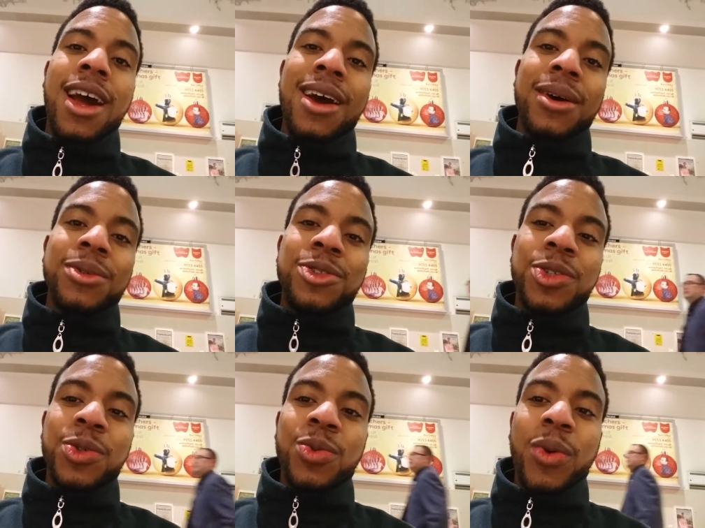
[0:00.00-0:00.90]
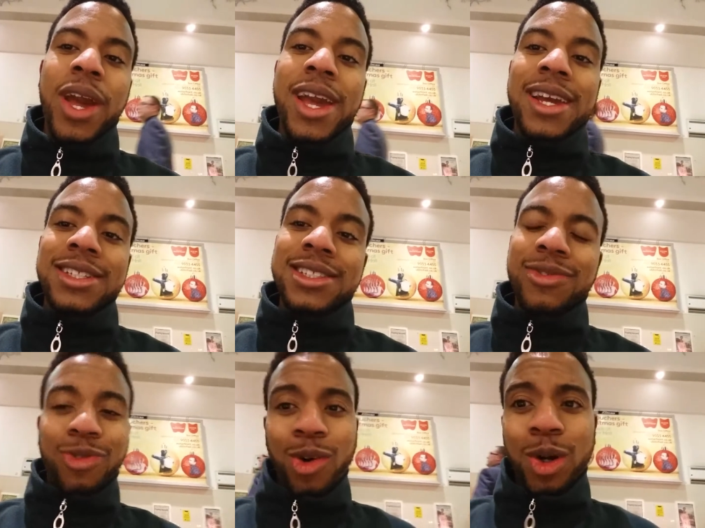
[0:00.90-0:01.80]
Now to
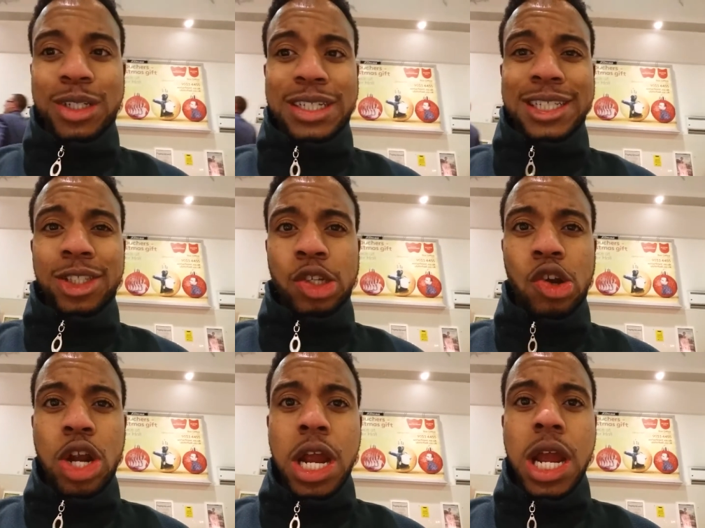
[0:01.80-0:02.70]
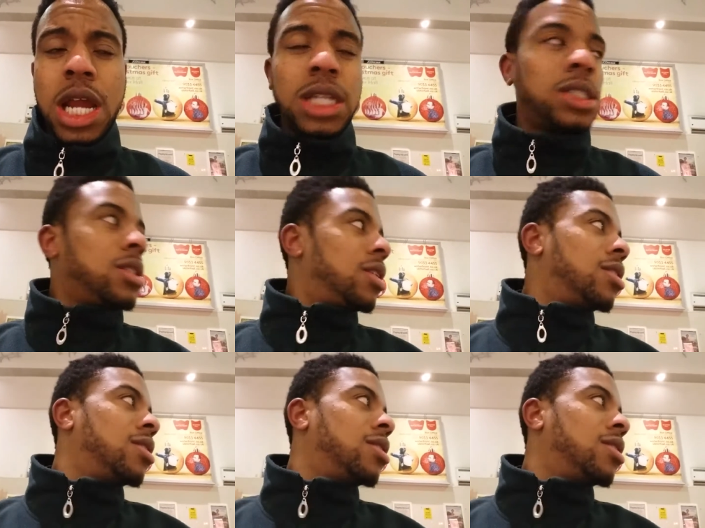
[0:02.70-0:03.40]
wait for the train.